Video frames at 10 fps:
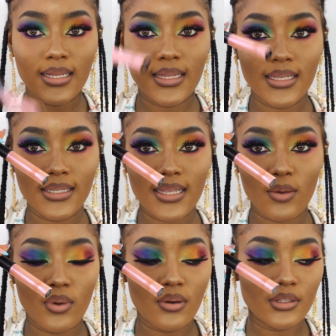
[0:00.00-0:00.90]
This is how
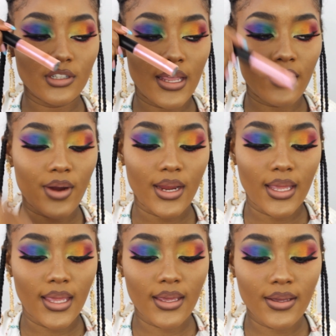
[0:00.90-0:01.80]
it looks like right
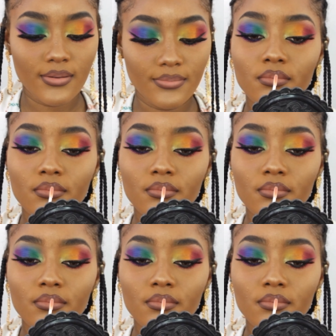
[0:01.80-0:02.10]
here.